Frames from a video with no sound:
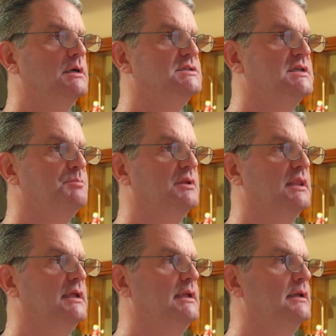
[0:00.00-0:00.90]

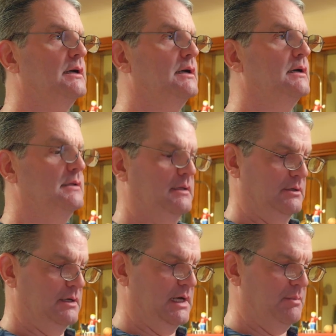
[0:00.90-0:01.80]
Typically,
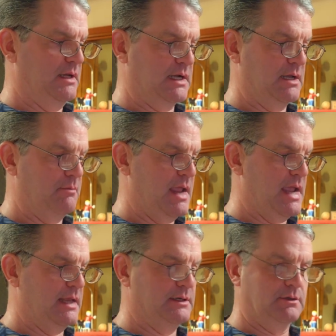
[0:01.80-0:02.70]
they're going to be a
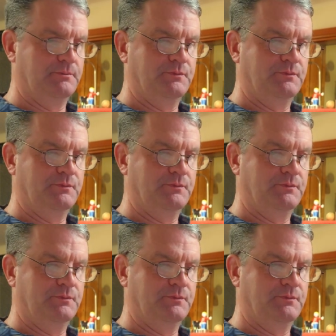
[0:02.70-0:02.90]
command